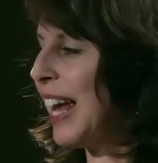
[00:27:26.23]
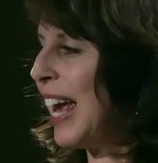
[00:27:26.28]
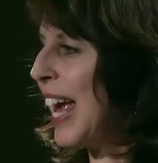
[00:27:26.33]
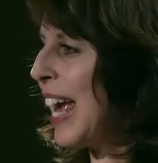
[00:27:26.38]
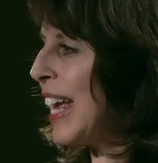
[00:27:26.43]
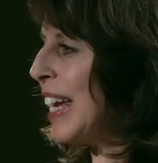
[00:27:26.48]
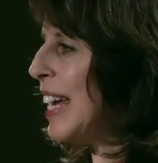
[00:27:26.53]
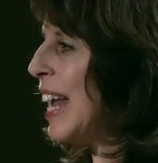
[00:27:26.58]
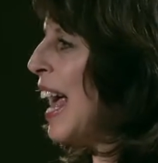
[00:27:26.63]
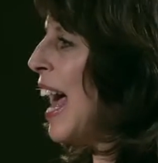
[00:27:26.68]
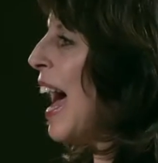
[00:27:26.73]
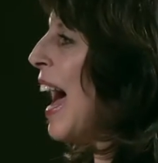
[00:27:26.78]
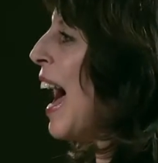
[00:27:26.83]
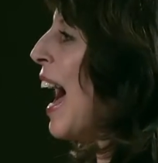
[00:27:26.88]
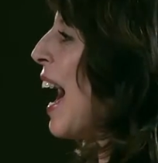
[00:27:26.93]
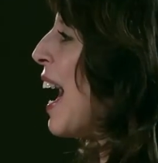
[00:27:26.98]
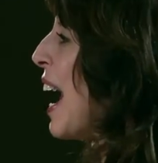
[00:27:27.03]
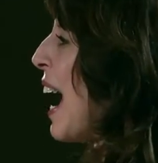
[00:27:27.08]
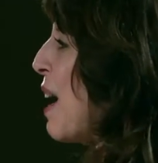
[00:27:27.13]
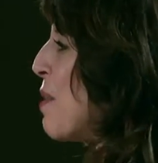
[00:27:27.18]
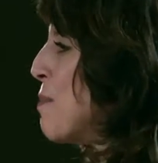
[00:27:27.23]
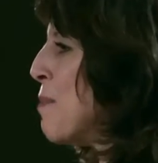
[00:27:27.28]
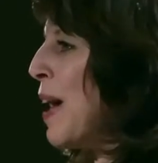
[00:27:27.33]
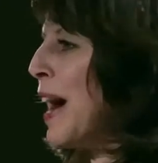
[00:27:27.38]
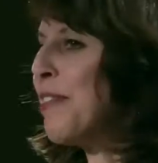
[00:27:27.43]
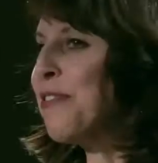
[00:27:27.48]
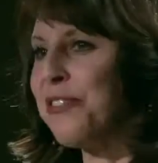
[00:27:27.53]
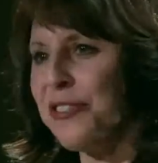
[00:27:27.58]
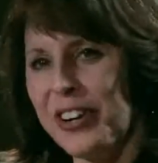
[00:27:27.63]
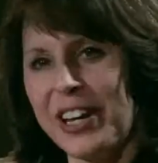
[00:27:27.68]
And
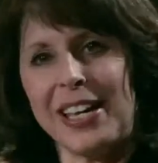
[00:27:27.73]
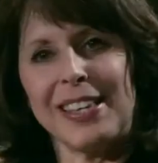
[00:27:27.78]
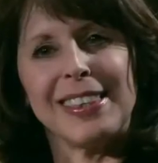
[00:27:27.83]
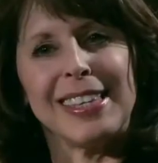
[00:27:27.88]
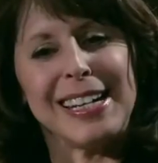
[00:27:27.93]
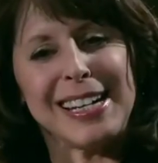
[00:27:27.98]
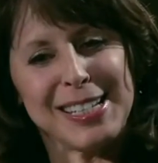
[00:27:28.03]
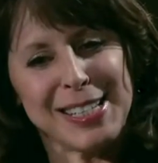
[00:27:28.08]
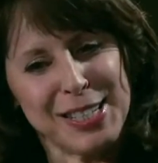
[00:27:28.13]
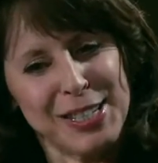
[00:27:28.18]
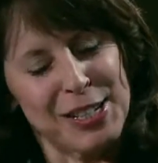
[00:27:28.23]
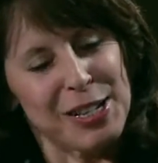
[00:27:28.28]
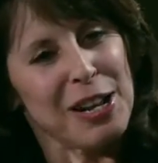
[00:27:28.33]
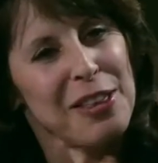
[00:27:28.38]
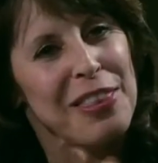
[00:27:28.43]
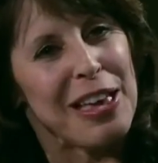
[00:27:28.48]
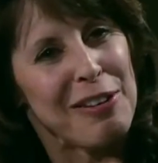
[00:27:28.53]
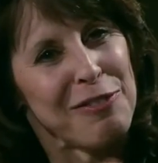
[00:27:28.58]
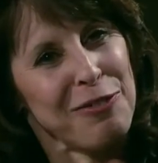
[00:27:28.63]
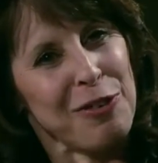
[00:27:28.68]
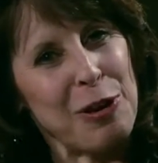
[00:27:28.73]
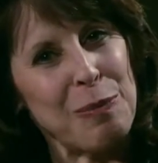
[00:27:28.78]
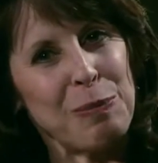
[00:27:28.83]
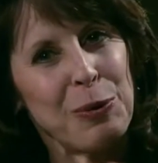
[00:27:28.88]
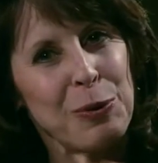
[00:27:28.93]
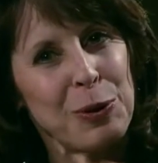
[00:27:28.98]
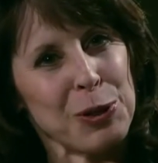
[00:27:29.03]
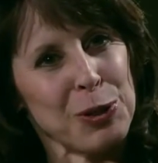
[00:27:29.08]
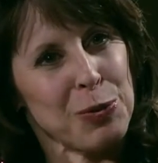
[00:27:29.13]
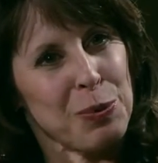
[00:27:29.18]
my friend that I stood on that front
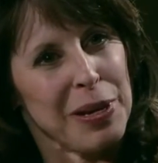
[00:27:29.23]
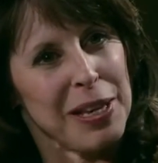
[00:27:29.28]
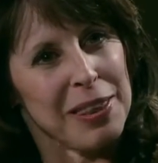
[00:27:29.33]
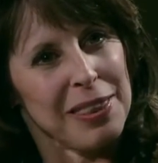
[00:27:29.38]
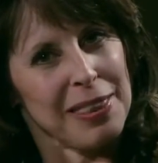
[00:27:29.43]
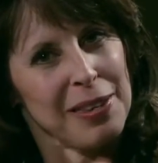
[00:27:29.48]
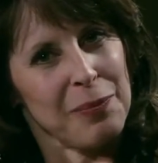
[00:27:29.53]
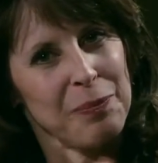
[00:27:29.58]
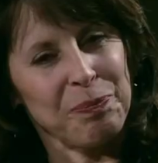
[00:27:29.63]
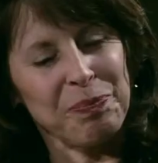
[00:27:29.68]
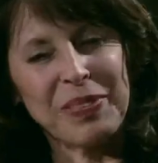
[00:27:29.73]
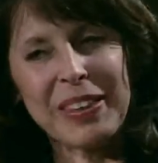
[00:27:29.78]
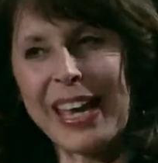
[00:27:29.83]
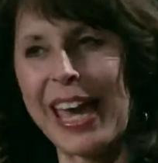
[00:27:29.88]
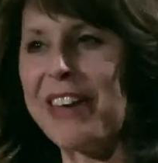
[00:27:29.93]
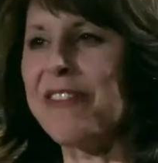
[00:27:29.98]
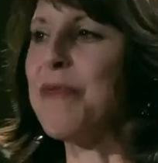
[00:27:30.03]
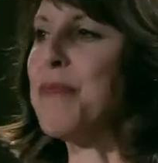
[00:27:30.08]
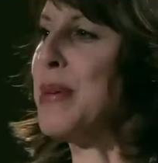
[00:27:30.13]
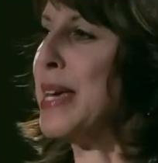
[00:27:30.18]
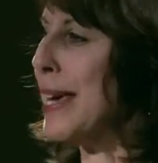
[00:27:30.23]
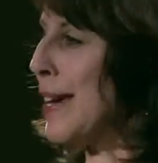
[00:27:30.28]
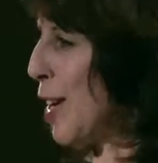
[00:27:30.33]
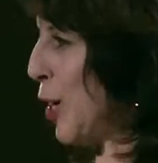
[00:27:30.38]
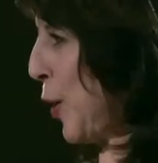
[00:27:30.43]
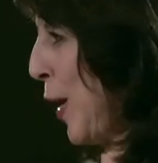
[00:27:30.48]
porch with gave me a